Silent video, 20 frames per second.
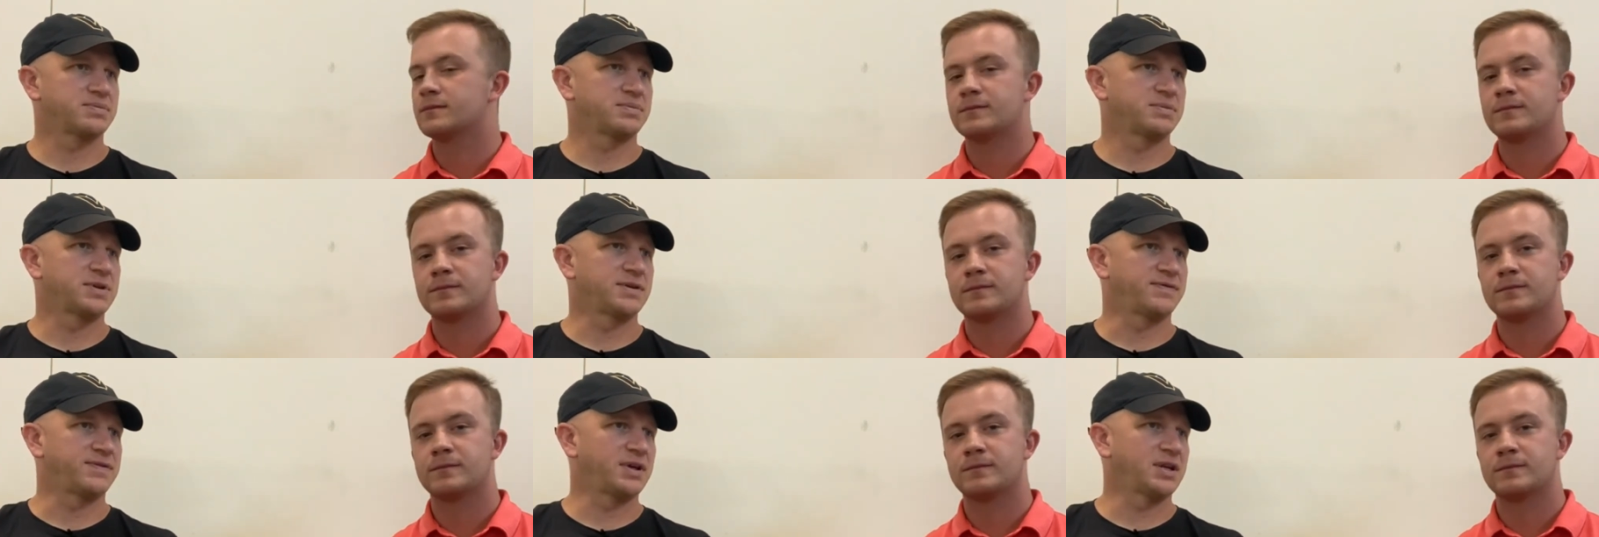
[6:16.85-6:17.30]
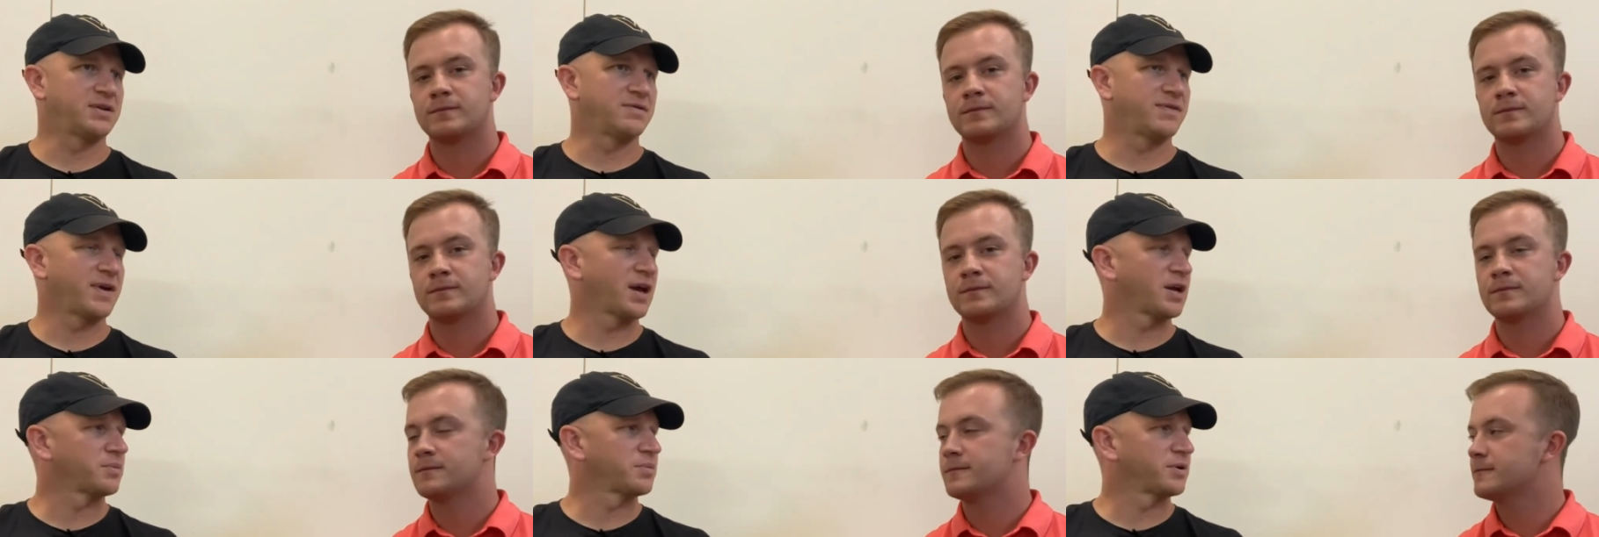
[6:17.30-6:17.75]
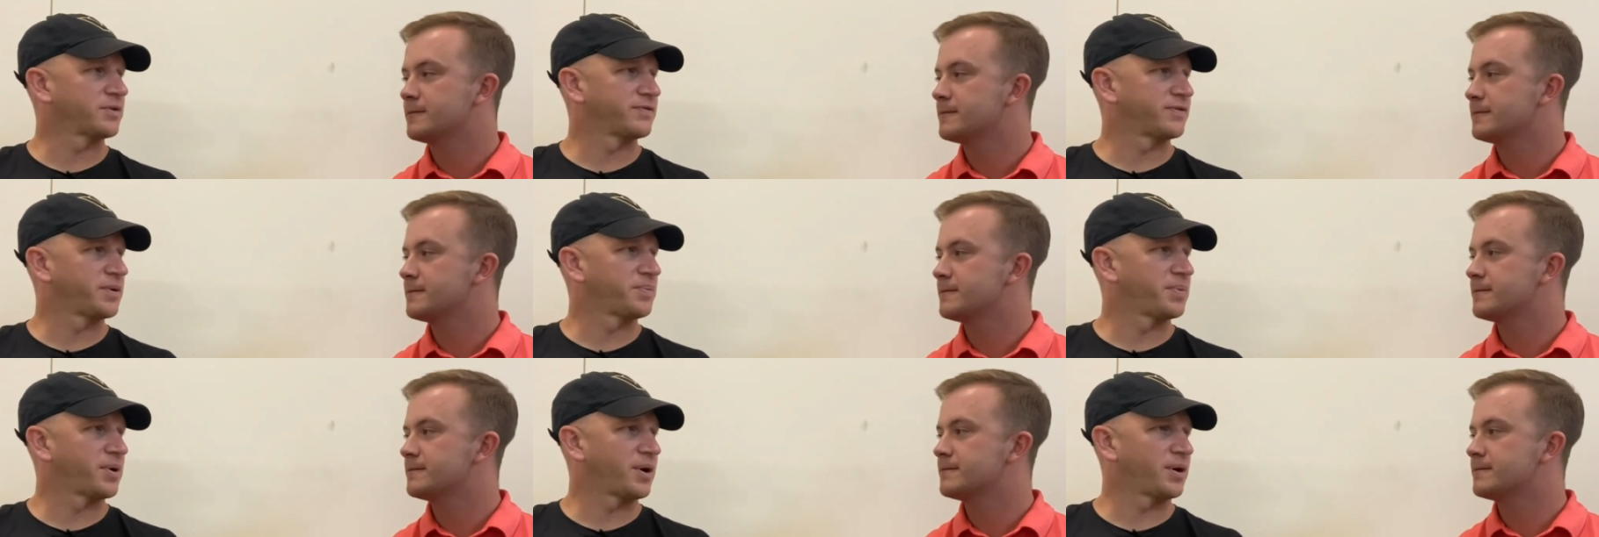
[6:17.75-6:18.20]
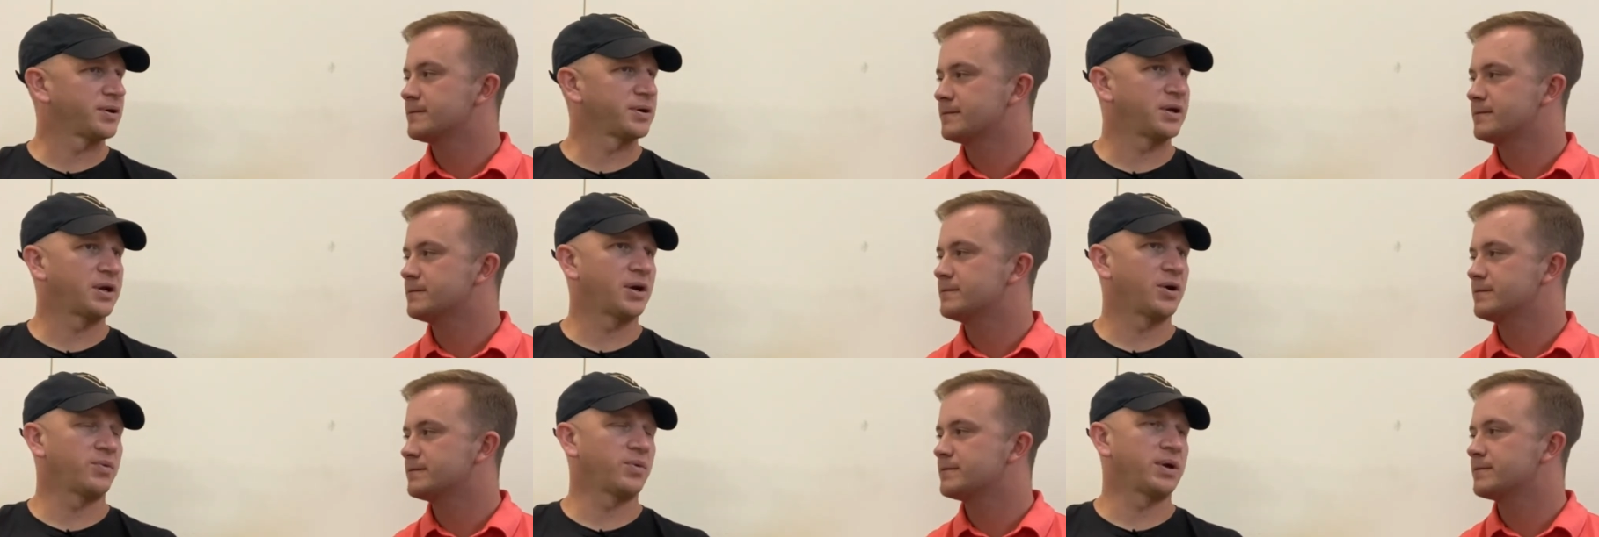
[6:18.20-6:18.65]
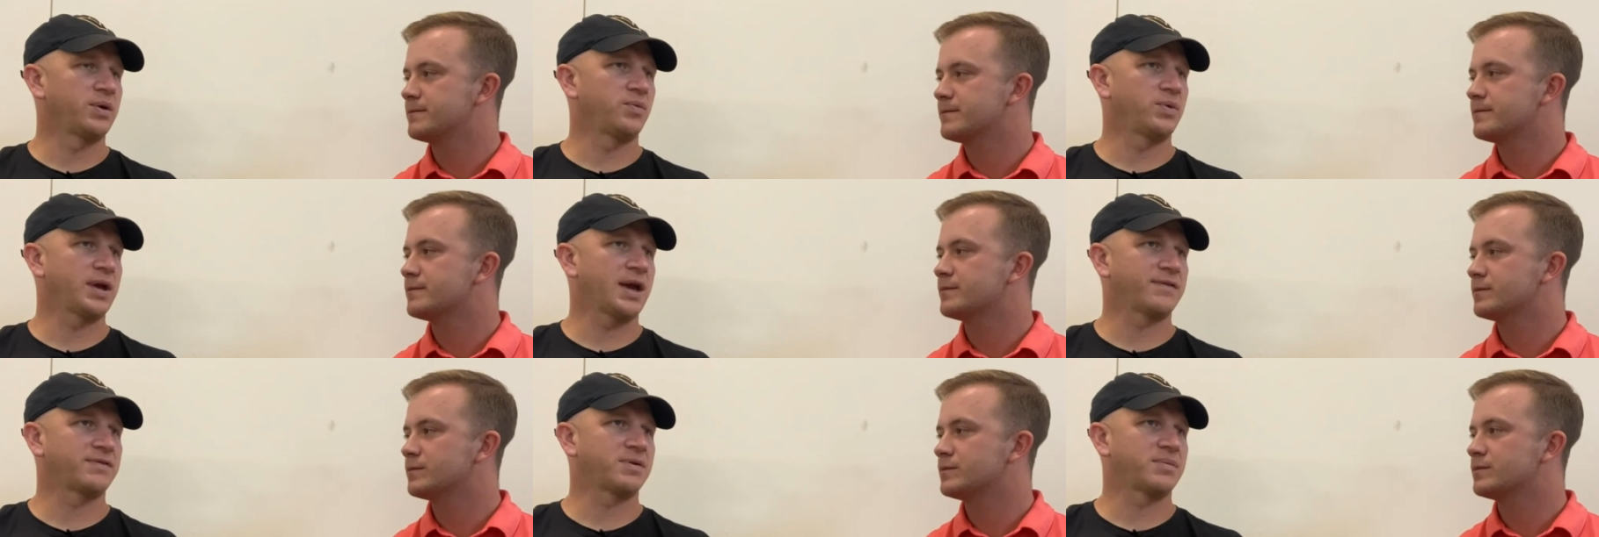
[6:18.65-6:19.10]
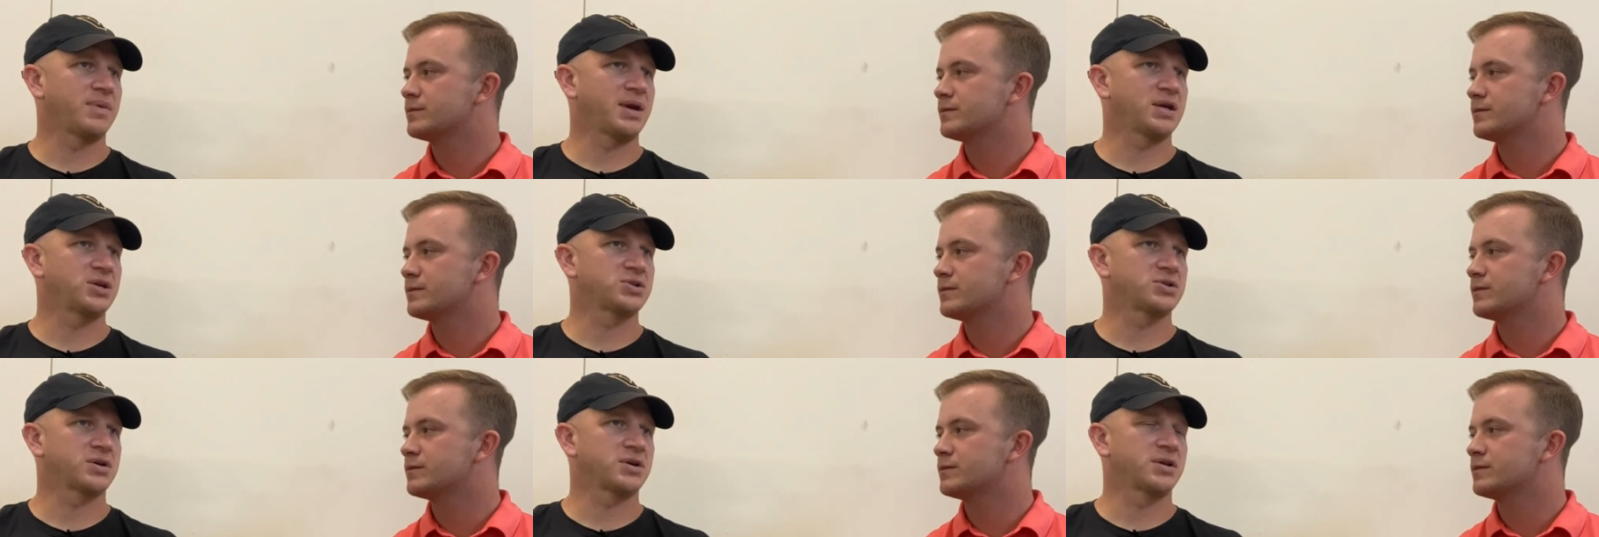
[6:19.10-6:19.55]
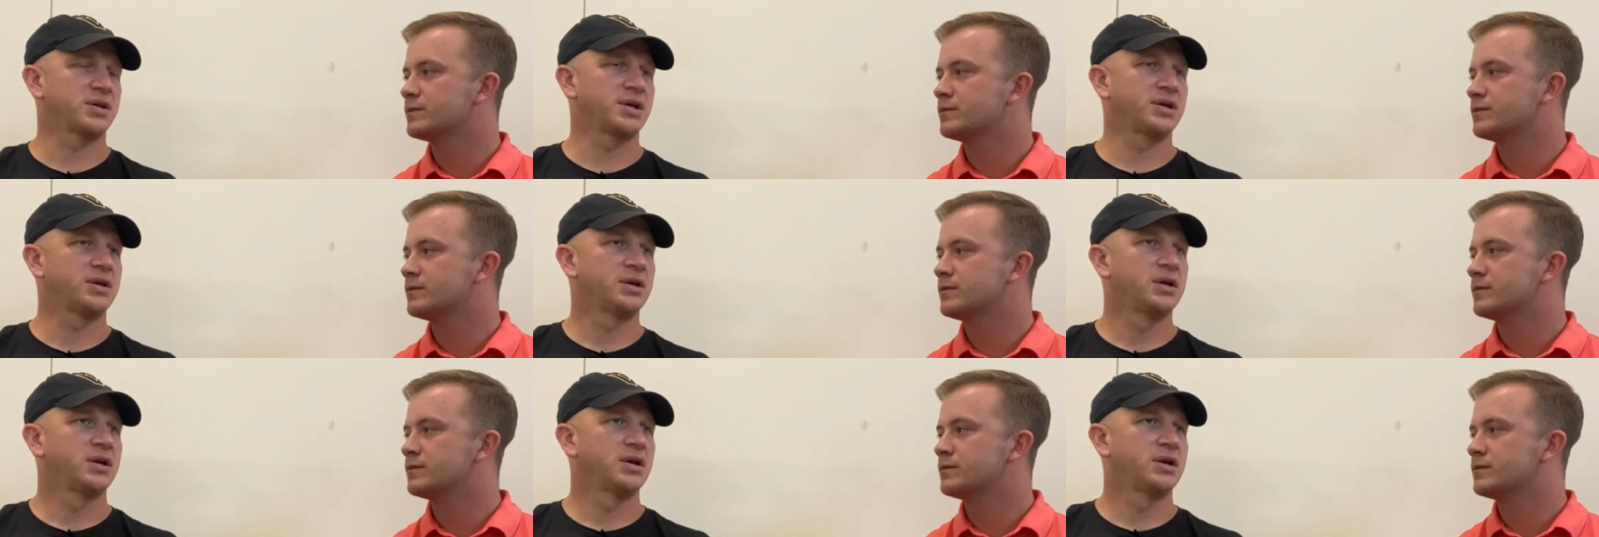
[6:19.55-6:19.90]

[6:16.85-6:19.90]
Speaker 1: defeated Vanderbilt football. You know, we, we have to make sure that